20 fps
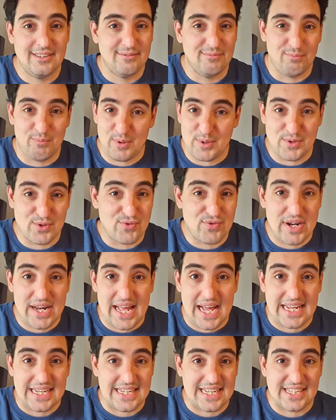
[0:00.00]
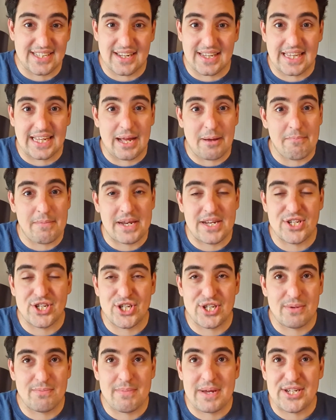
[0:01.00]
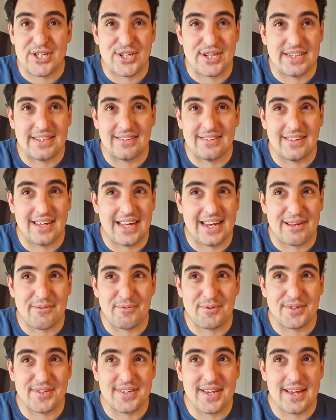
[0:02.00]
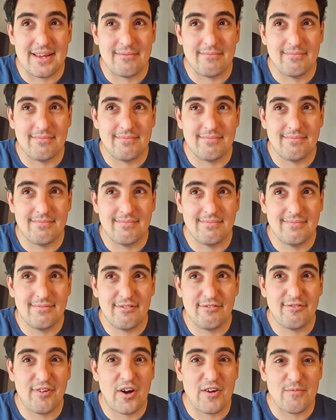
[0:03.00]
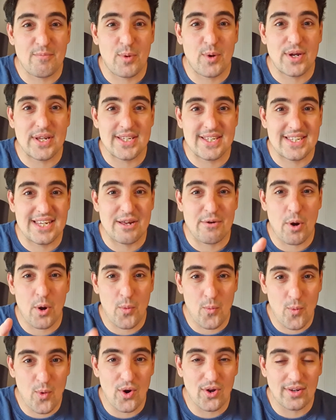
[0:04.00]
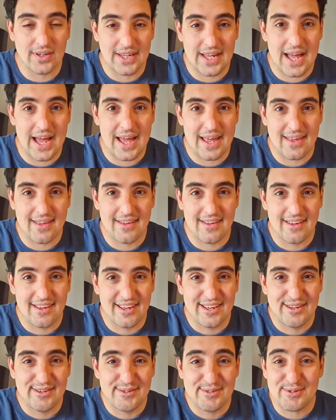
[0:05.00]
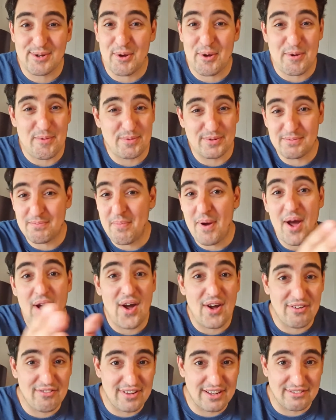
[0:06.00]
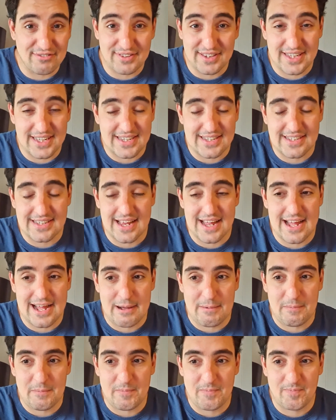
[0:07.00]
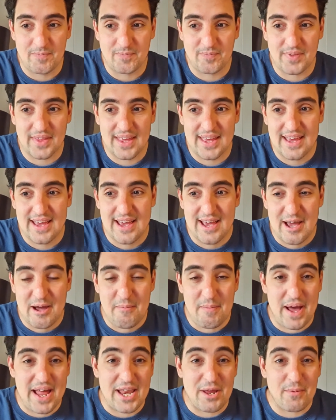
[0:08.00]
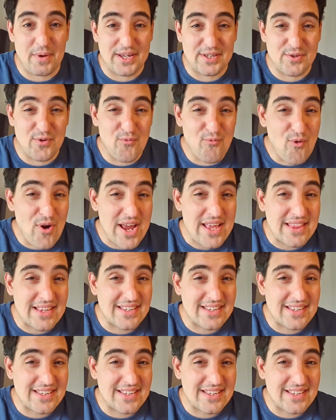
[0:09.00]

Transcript: which was really handy because I think I measured it and it was 5.01k. So it was perfect for this. But anyway, so right at the